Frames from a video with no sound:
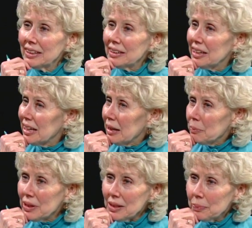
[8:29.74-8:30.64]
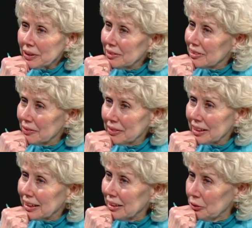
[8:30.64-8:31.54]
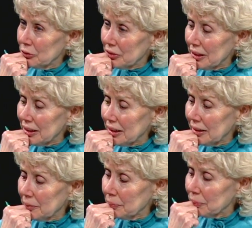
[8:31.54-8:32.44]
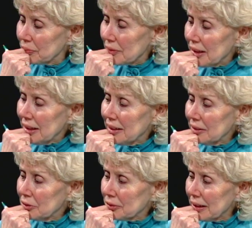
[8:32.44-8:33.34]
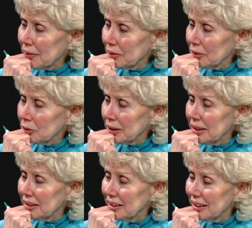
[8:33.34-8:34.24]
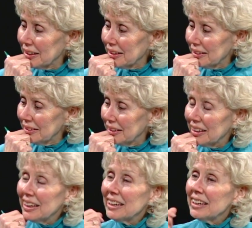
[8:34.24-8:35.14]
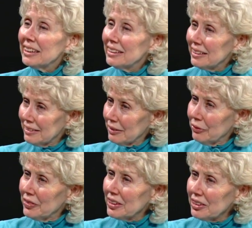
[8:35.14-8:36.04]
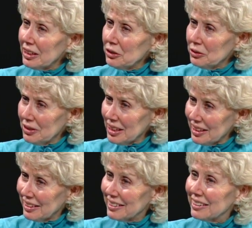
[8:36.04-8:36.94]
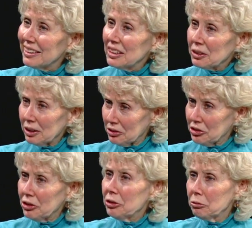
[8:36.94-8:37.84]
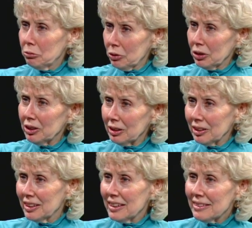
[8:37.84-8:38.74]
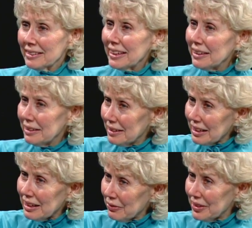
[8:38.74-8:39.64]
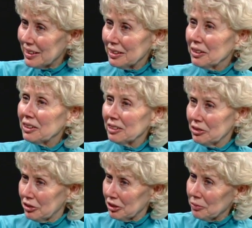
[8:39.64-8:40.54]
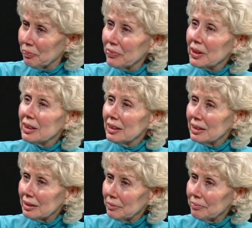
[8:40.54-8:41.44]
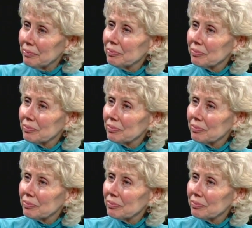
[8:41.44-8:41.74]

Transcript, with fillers: in many parts of the country mm -hmm. um, and traveled quite a lot, and it is a very unique culture, the rural mm -hmm. Scandinavian culture. Yes. Um,